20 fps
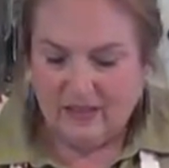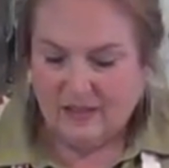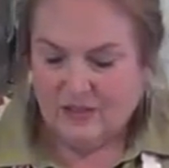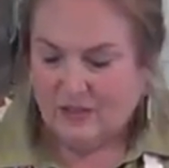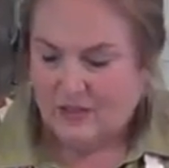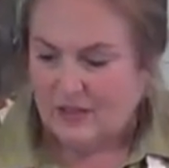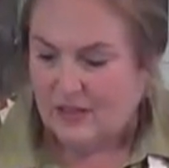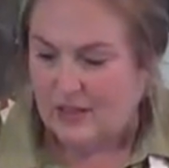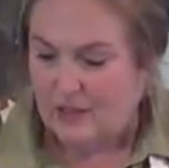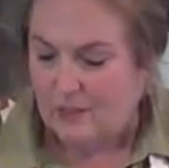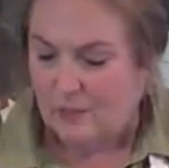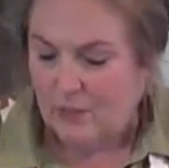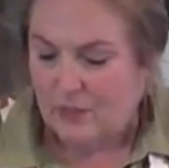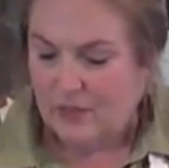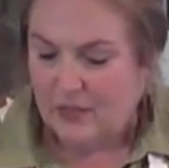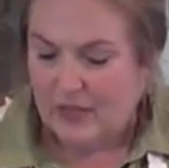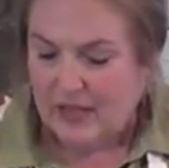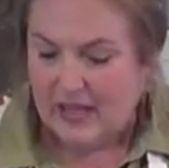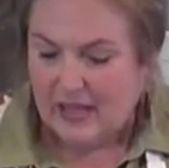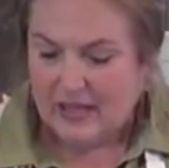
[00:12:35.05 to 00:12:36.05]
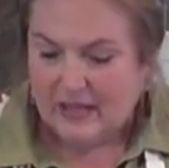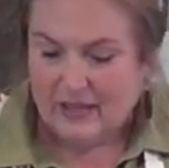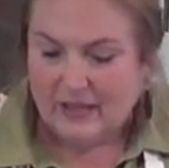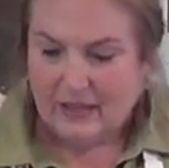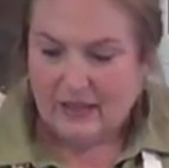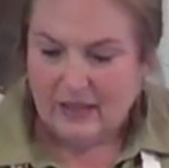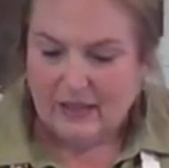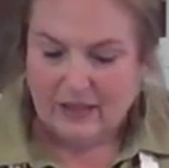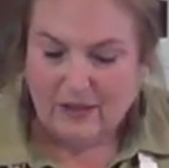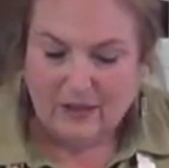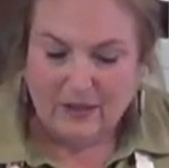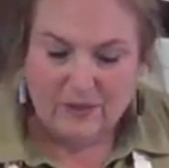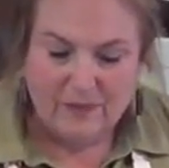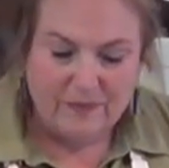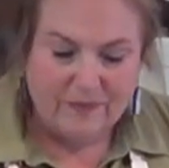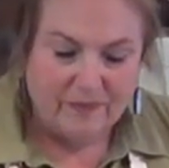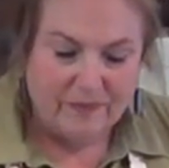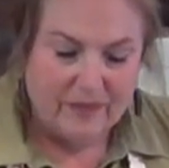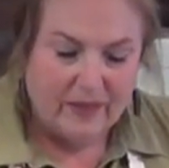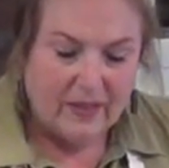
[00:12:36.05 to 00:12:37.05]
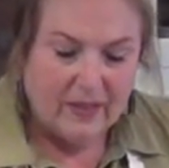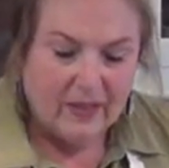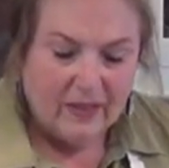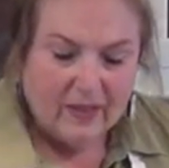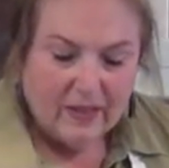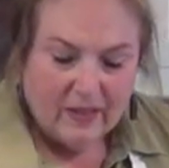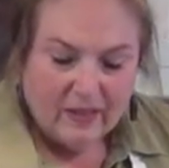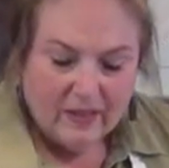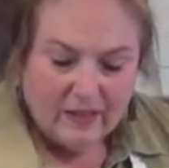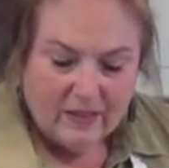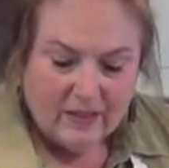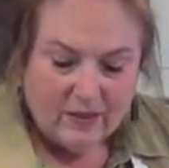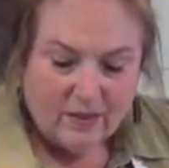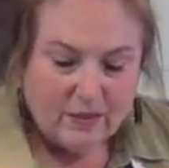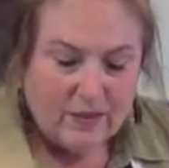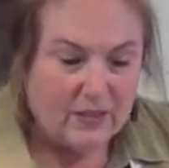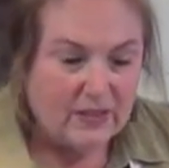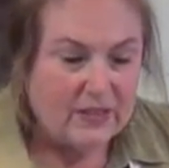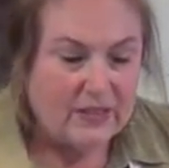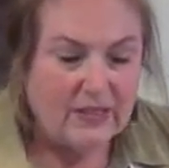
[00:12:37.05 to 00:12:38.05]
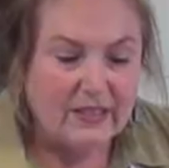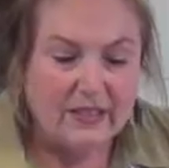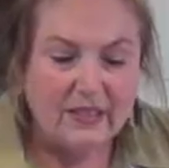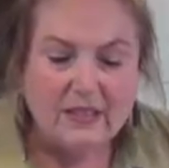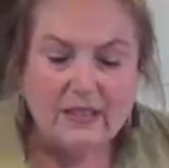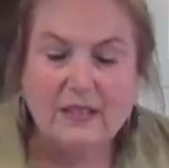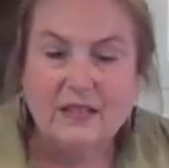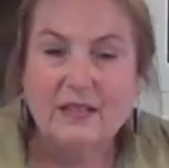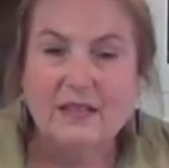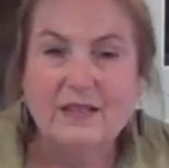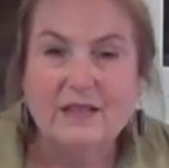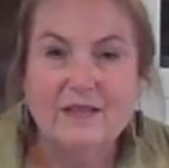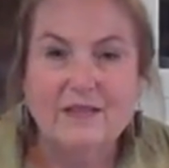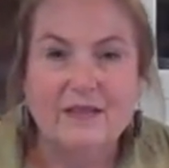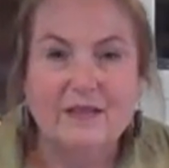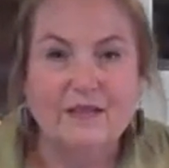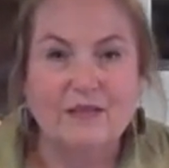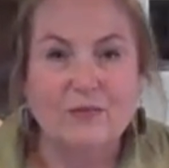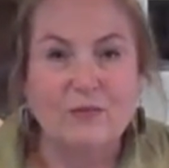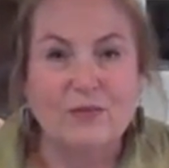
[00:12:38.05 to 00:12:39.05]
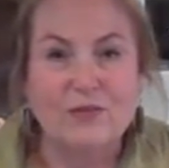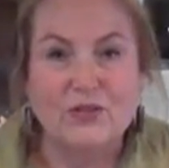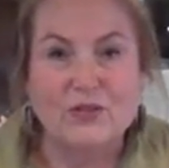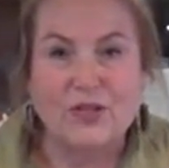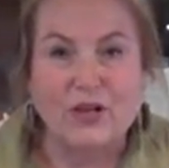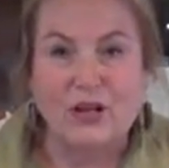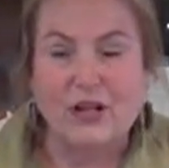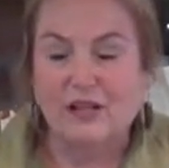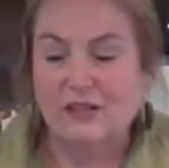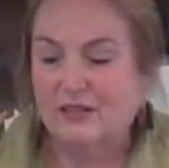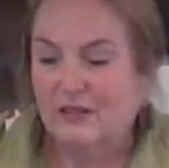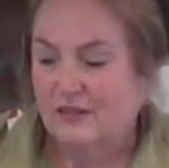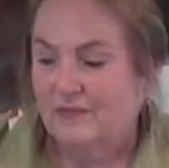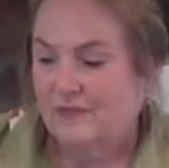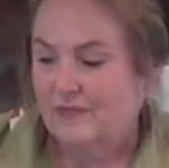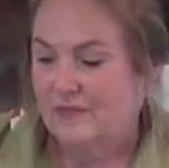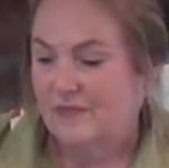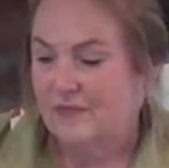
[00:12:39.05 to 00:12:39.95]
Just going to put that in there. Now when you season with salt,